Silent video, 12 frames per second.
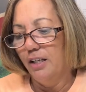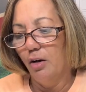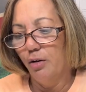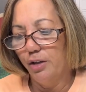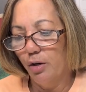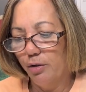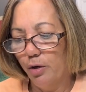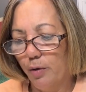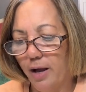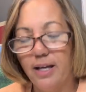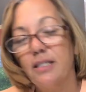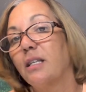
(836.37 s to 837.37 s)
y'all y'all know
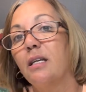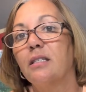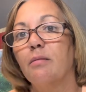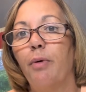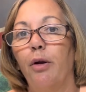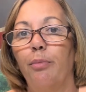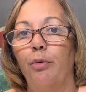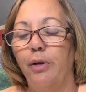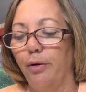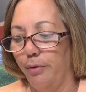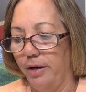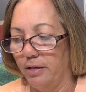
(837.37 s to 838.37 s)
I had to get some purple
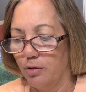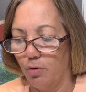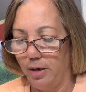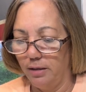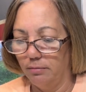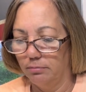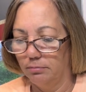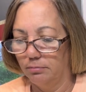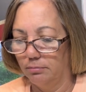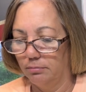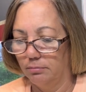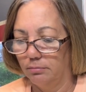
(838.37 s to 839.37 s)
earrings, right?
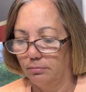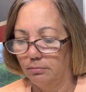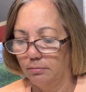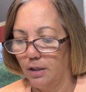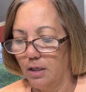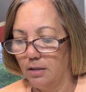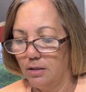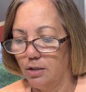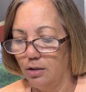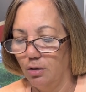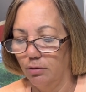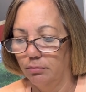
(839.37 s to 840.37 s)
Because, you
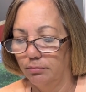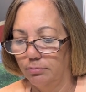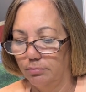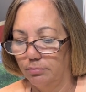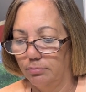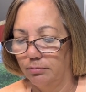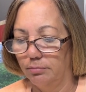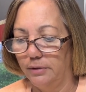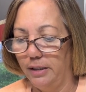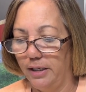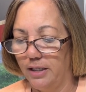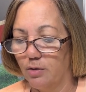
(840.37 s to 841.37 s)
know,
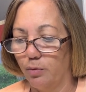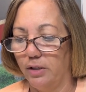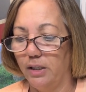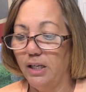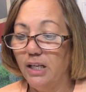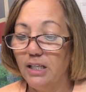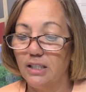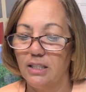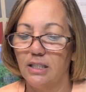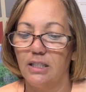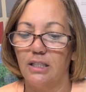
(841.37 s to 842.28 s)
it is what it is.